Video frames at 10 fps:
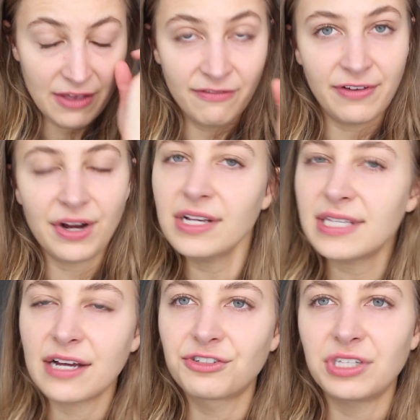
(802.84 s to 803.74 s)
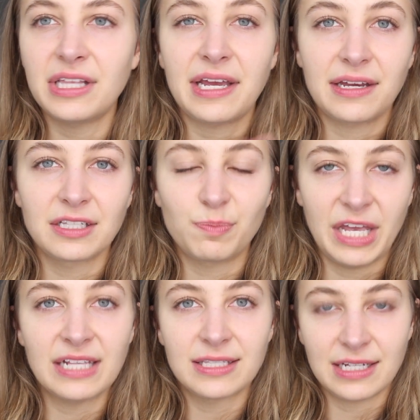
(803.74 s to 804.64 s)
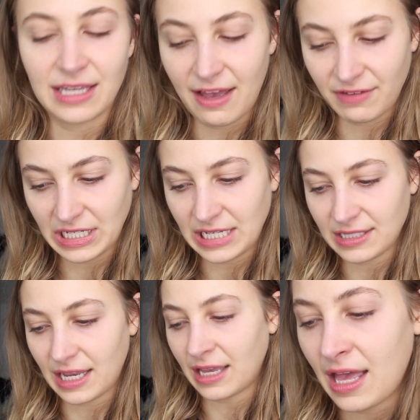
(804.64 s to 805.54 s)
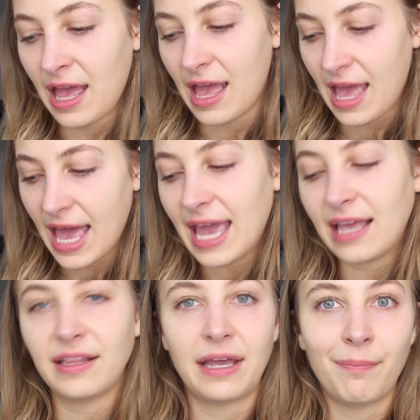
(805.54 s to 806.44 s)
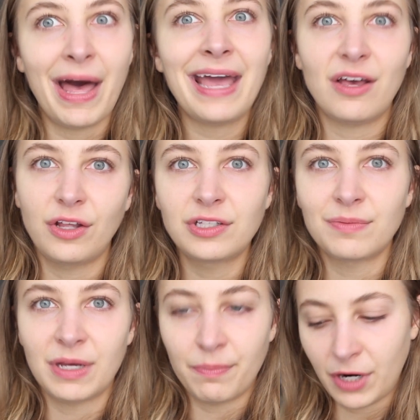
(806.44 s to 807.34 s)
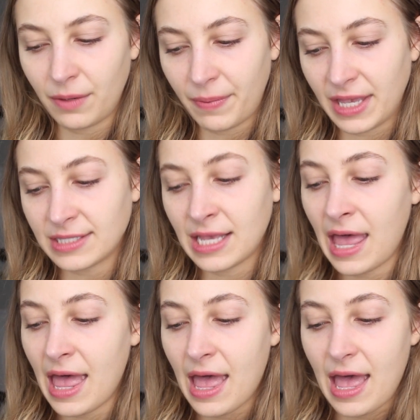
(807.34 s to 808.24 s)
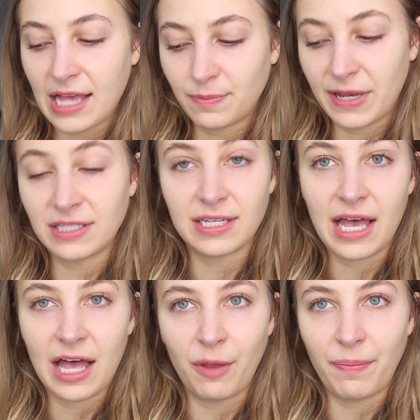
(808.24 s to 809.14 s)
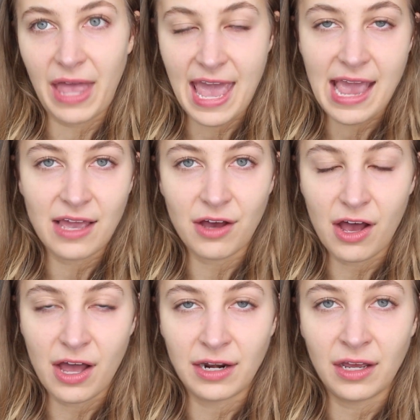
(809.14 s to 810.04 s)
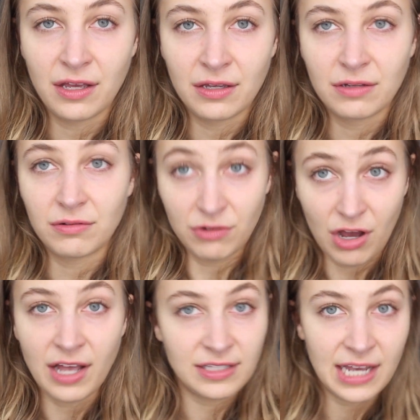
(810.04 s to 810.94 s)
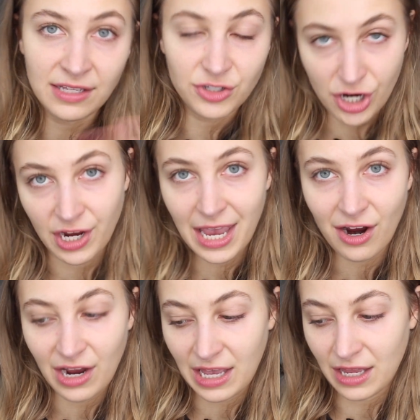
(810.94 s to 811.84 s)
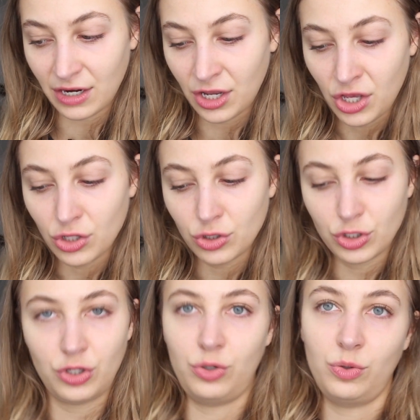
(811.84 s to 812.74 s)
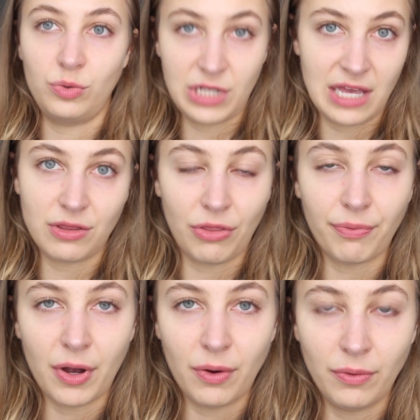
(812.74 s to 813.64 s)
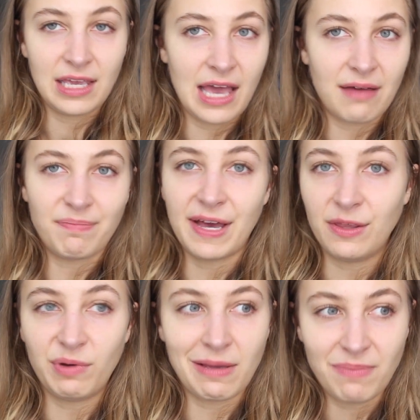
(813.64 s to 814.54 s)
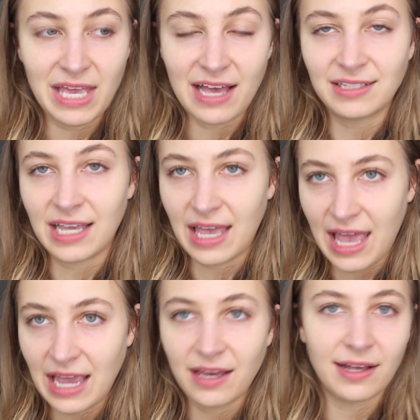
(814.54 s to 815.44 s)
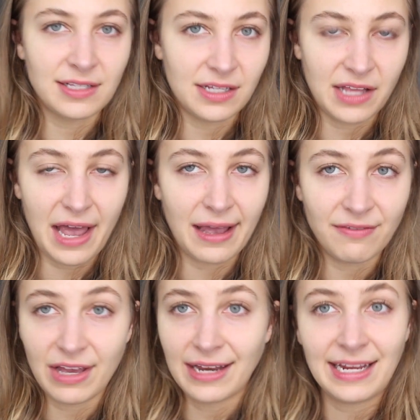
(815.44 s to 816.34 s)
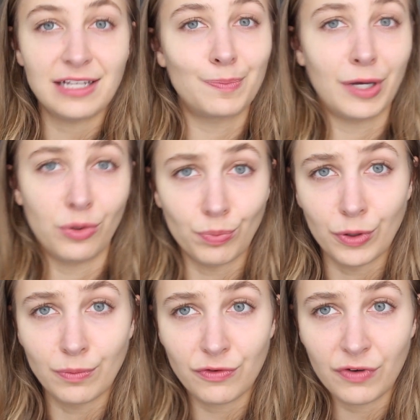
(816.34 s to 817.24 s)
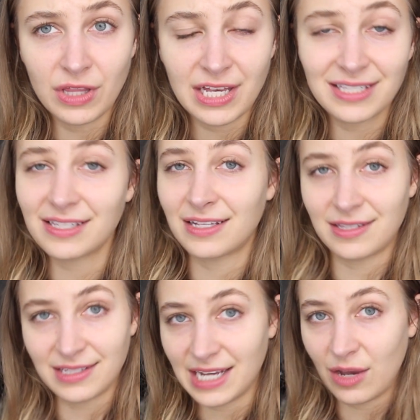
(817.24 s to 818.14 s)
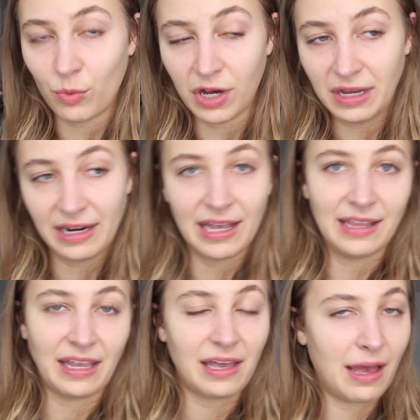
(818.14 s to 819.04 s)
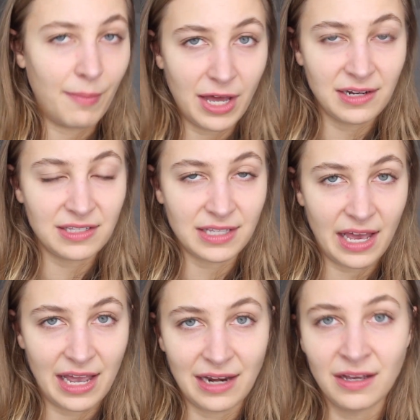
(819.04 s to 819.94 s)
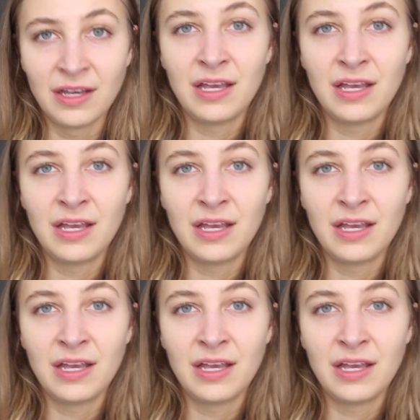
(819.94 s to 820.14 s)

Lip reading: Varys actually like explains to Kevin, he's like, hey, like my ultimate purpose has been to help Aegon, not dead Targaryen, to take the throne. Yeah, by the way, P.S., like Aegon's alive and he's been groomed for this since day one, and like I'm on his side.